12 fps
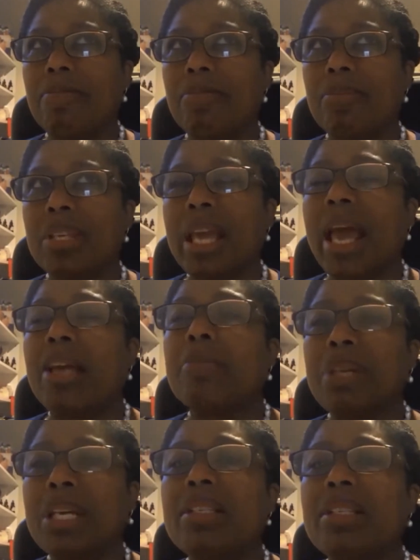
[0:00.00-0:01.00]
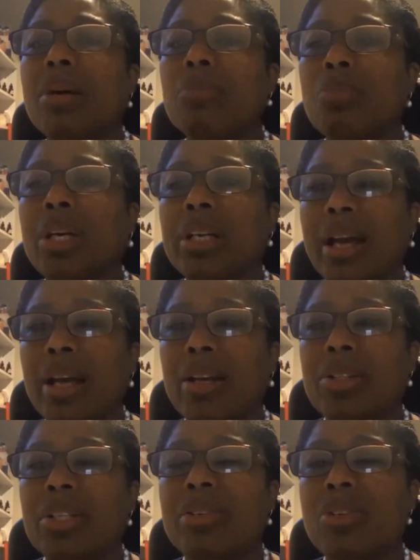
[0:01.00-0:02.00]
can be someone
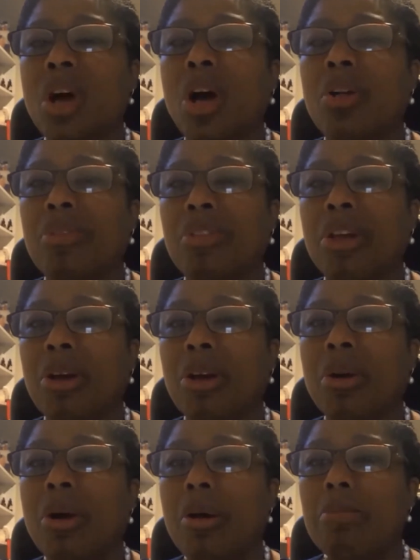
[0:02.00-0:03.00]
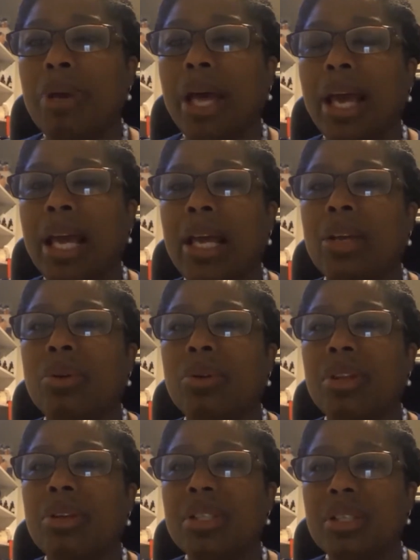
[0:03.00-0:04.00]
else and not their pain or
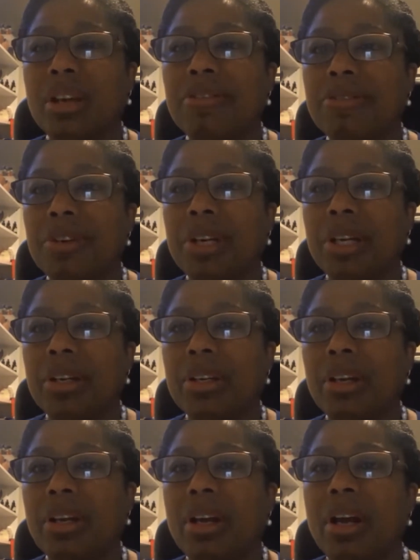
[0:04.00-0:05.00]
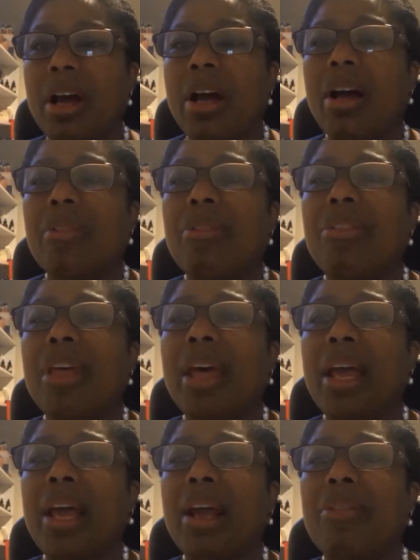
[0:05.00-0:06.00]
their suffering,
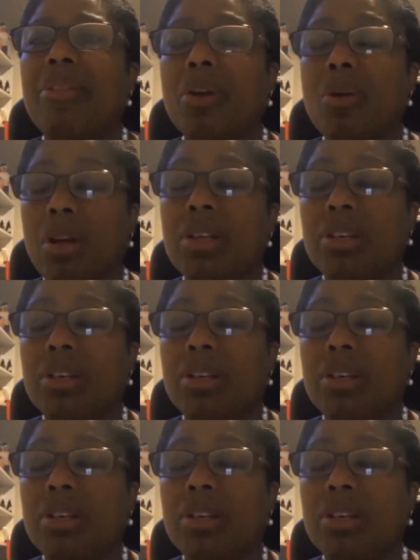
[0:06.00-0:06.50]
their quality of